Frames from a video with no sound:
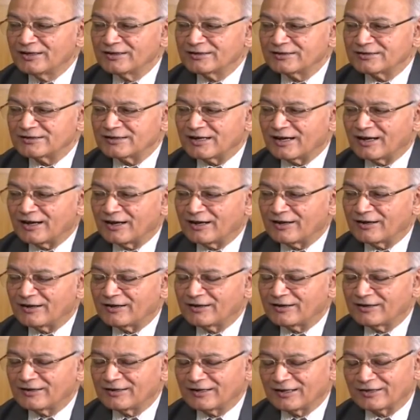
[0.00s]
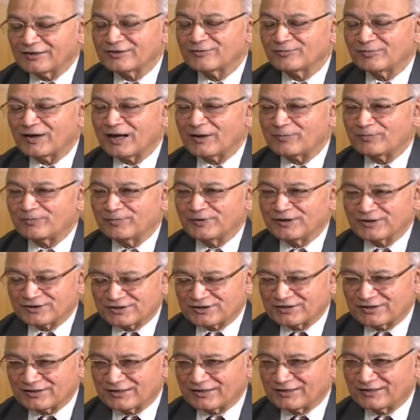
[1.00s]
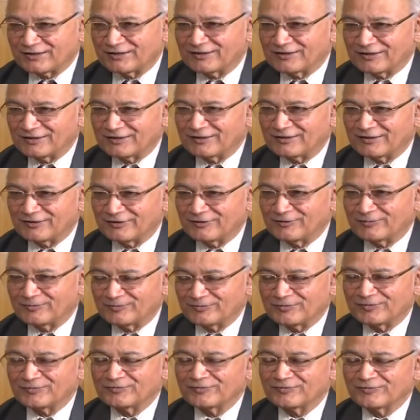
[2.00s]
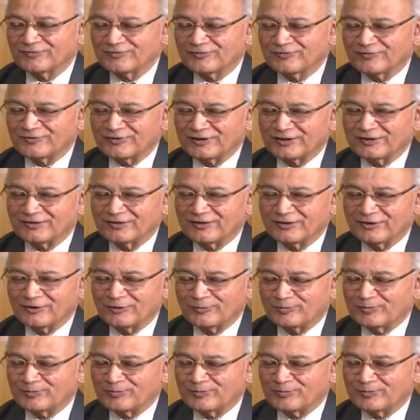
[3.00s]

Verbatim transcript: See, uh, as my personal uh,